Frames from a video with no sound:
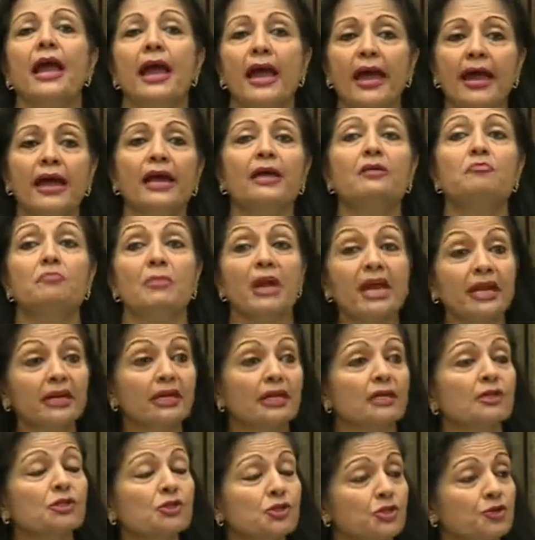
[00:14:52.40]
and
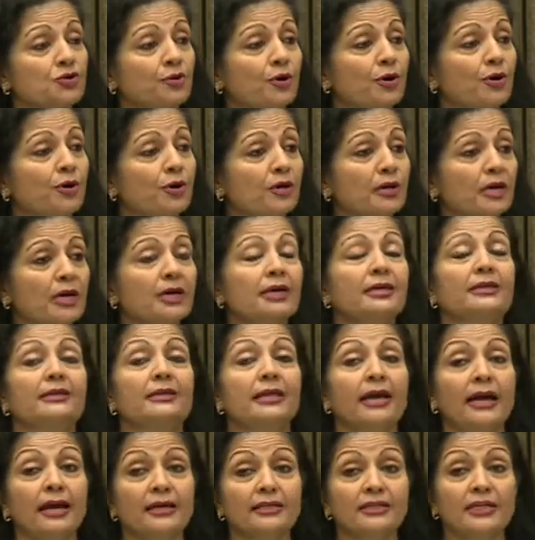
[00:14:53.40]
making sure
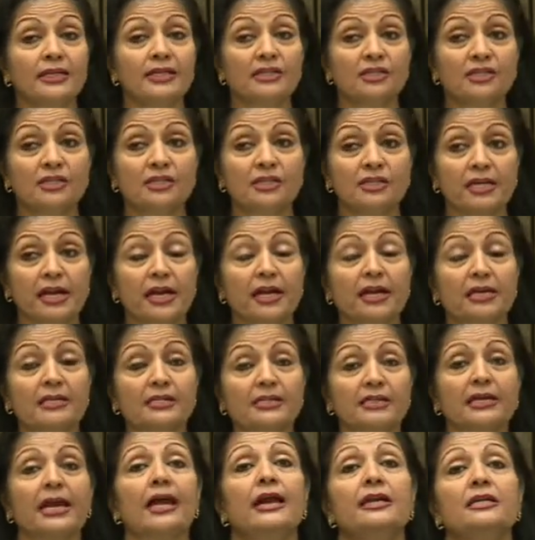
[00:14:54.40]
that it
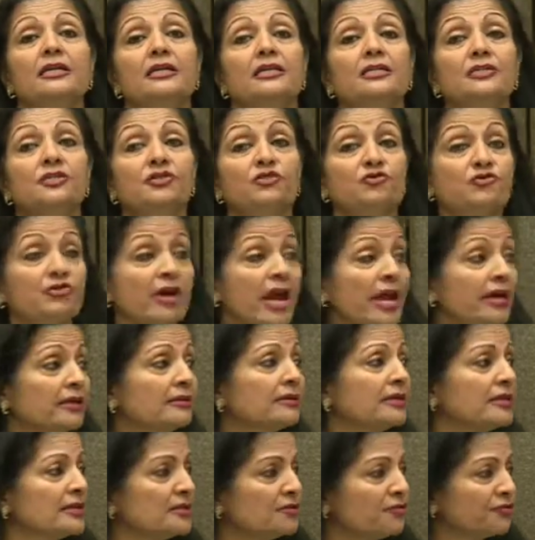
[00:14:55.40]
stays and is
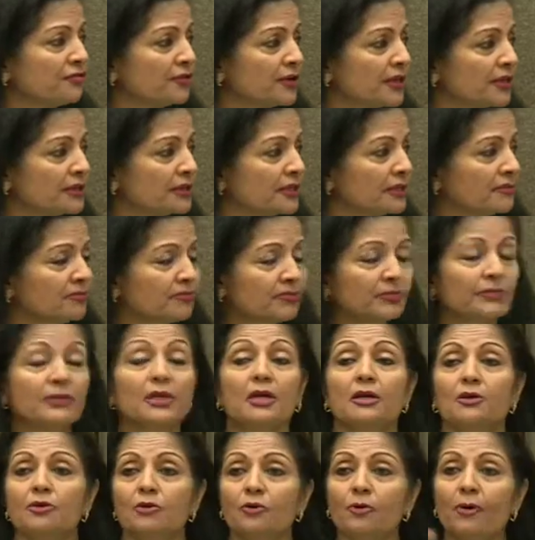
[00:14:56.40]
strengthened further.
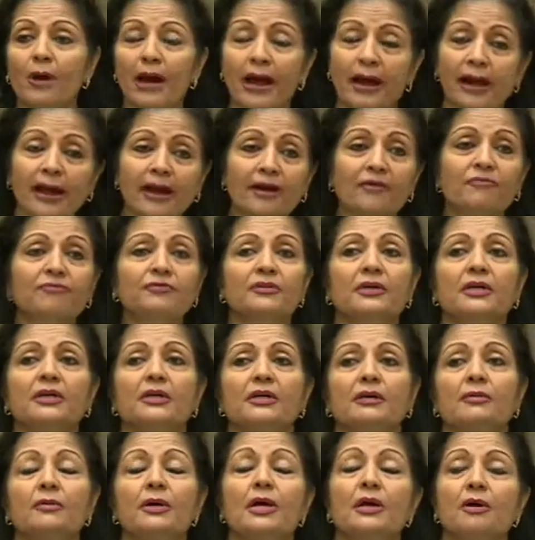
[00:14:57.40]
You have
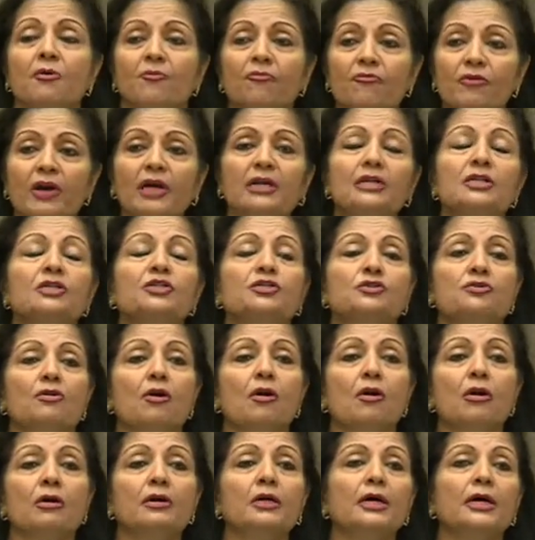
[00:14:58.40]
the very
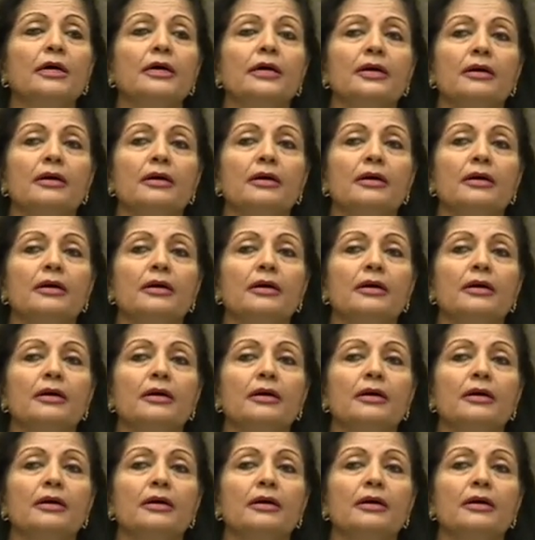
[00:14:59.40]
strong